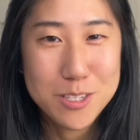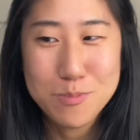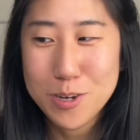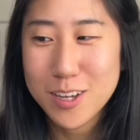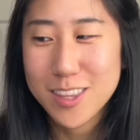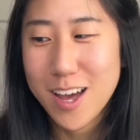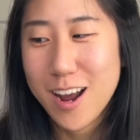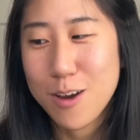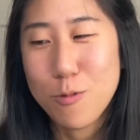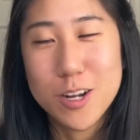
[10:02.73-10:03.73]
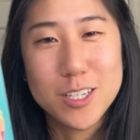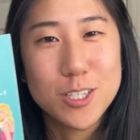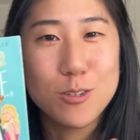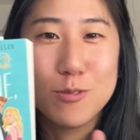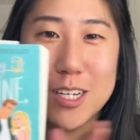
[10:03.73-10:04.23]
book that I wanted
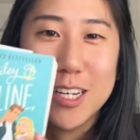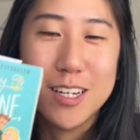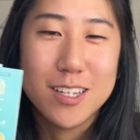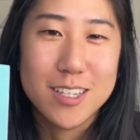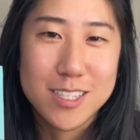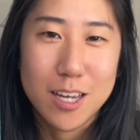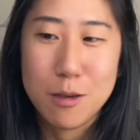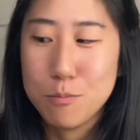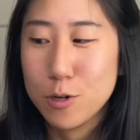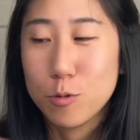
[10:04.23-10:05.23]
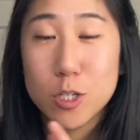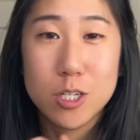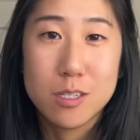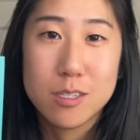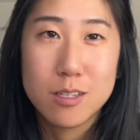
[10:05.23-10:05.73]
to read the second book, which
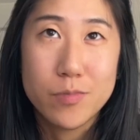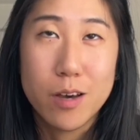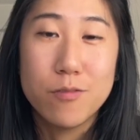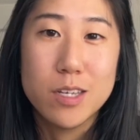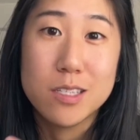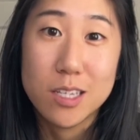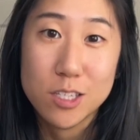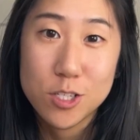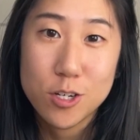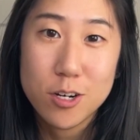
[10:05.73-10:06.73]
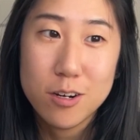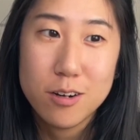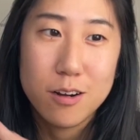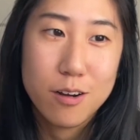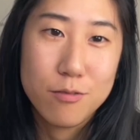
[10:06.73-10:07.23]
is of the sister
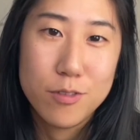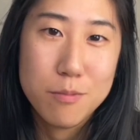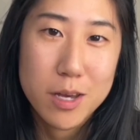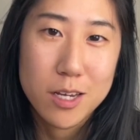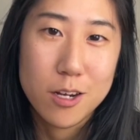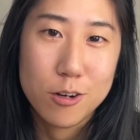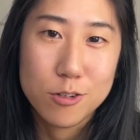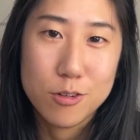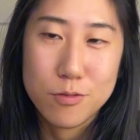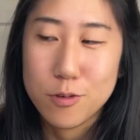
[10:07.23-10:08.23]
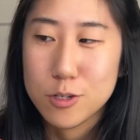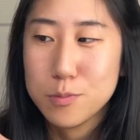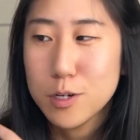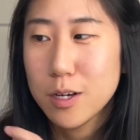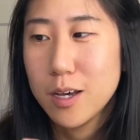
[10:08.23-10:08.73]
of the main character in the first
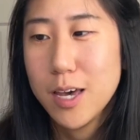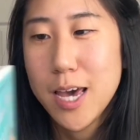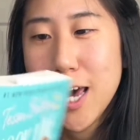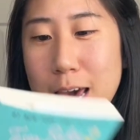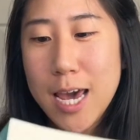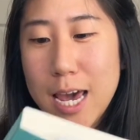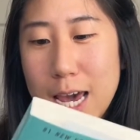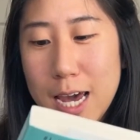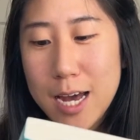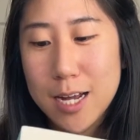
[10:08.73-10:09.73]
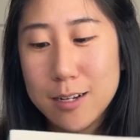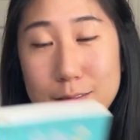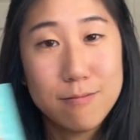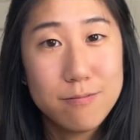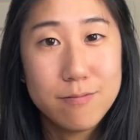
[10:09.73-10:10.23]
book.
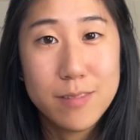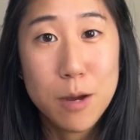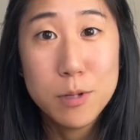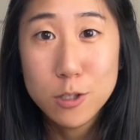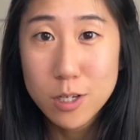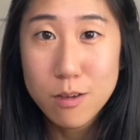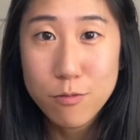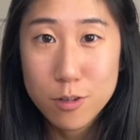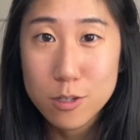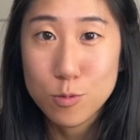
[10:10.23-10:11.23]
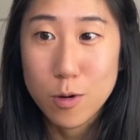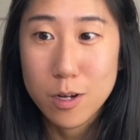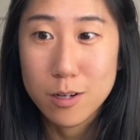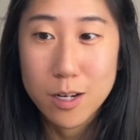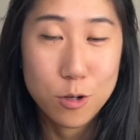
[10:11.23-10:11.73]
And I've been looking for this
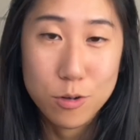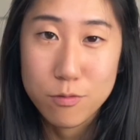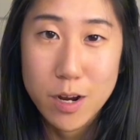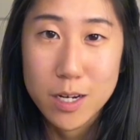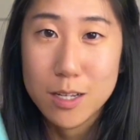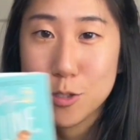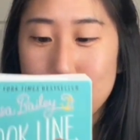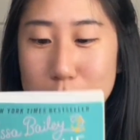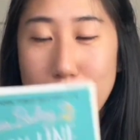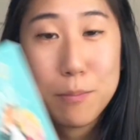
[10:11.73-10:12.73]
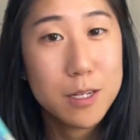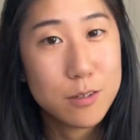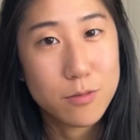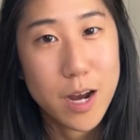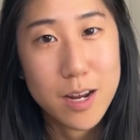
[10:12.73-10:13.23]
one and couldn't find it, so I was happy to
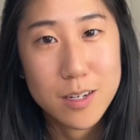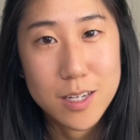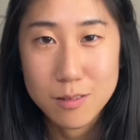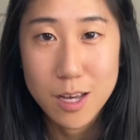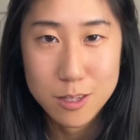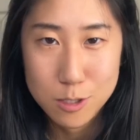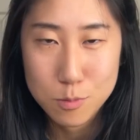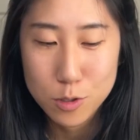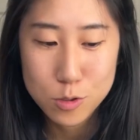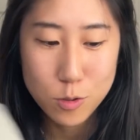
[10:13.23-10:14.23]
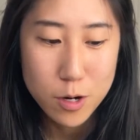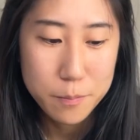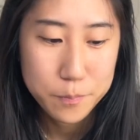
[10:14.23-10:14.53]
find it at this bookstore.